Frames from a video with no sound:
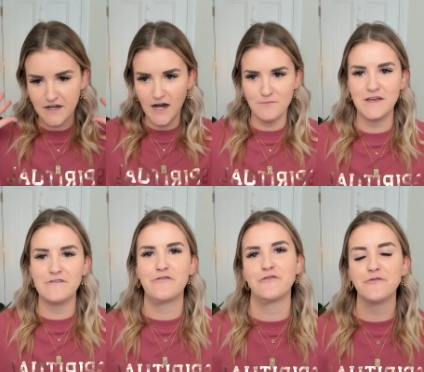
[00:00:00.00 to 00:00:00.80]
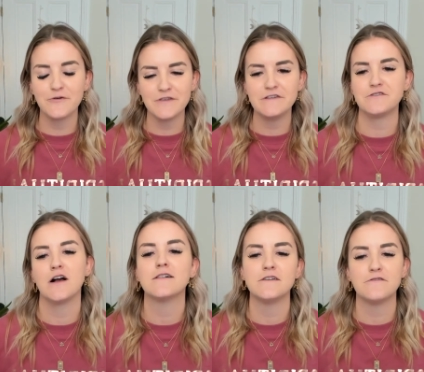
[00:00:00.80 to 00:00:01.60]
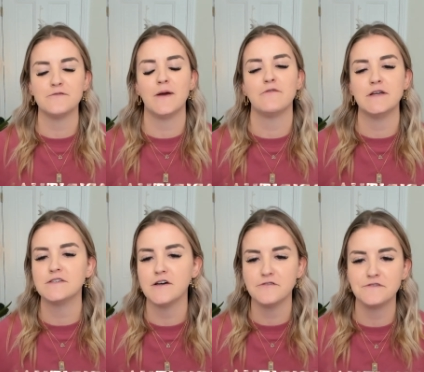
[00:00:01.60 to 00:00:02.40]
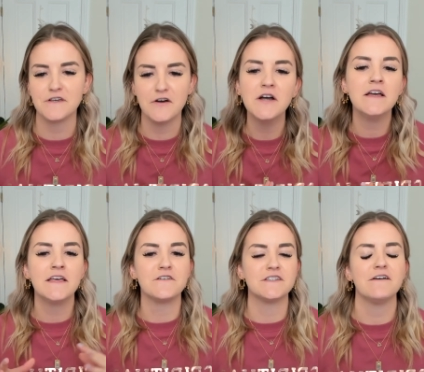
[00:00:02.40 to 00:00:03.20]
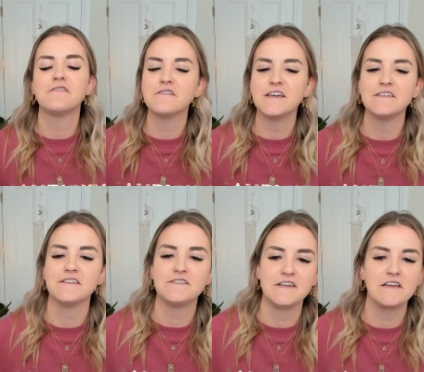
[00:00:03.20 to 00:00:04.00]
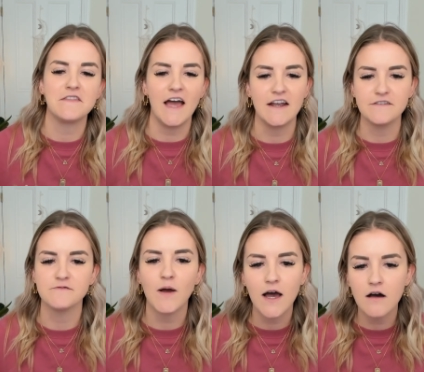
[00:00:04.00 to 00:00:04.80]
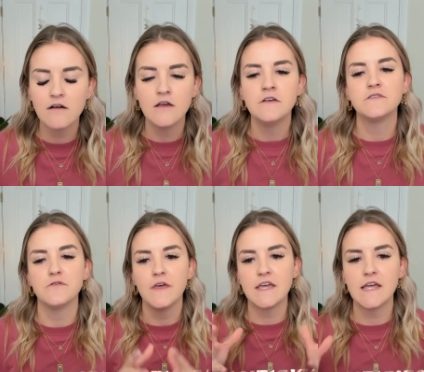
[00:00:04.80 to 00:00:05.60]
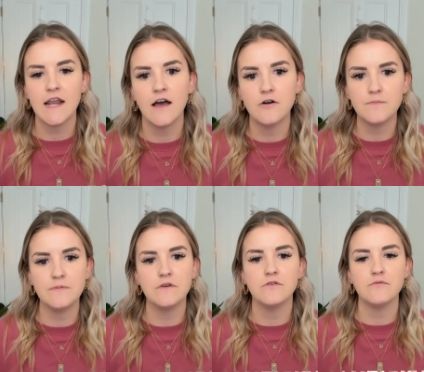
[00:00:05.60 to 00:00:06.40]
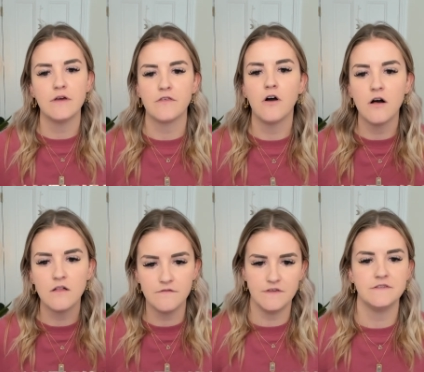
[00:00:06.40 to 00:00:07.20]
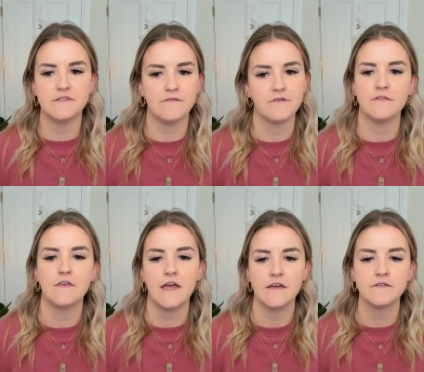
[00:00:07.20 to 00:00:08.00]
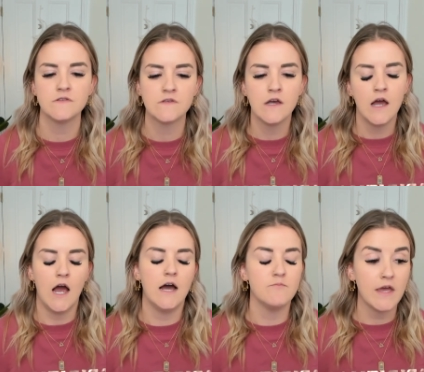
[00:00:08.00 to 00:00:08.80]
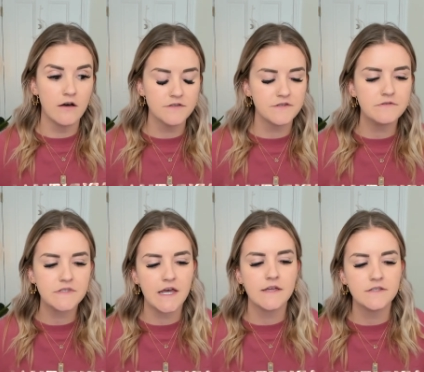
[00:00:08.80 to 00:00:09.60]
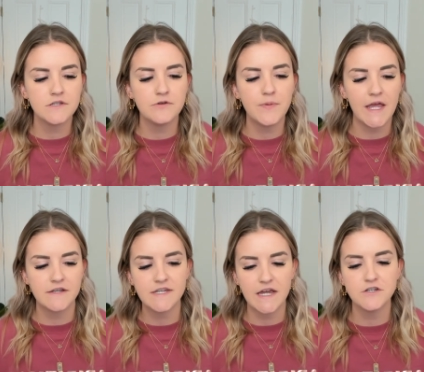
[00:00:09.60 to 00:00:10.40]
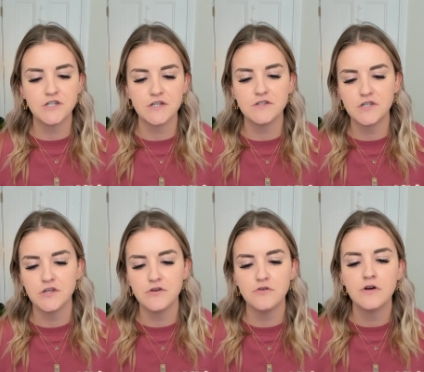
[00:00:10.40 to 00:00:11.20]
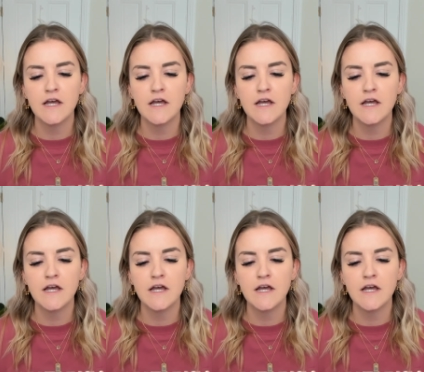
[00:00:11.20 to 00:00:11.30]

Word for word: coming through really strongly through my window. So they're definitely assisting in that as well. So they can help you with all of these different things. Um, they also said to pay attention to